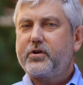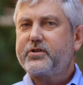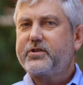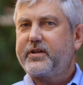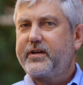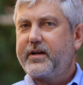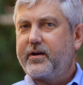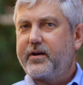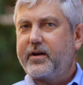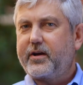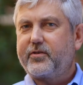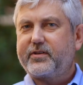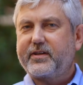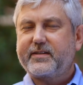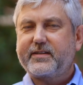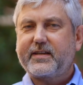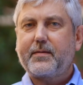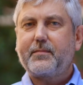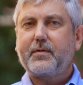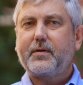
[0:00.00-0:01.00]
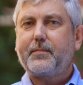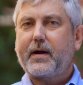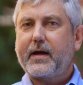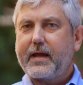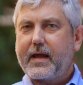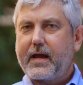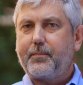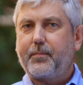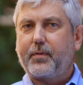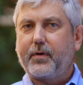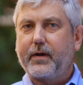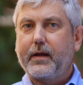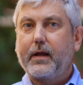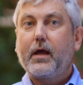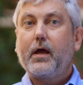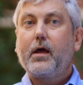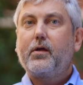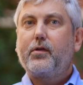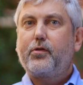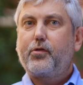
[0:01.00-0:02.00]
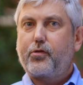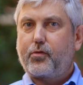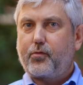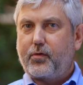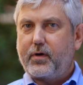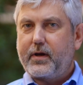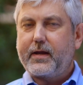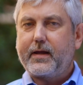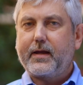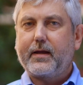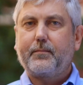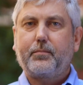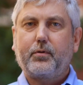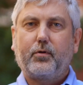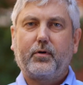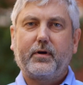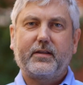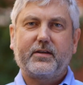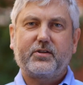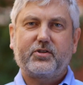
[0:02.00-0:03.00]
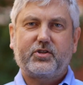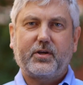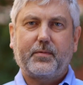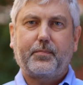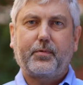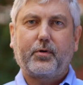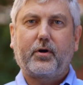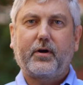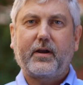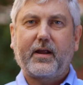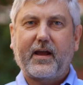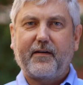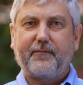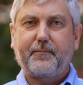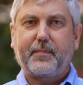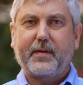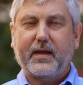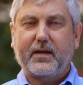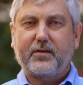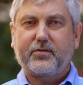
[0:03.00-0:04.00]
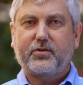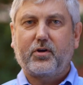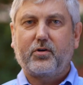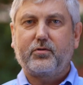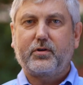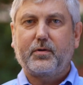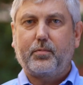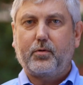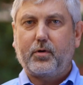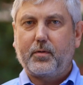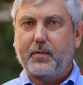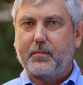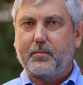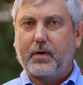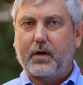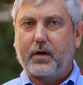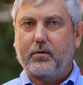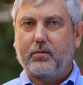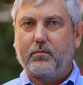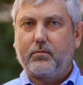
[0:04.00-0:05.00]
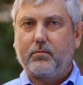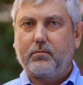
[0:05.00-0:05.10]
scenarios examined by EPRI, three employ the shipyard FPSO deployment model.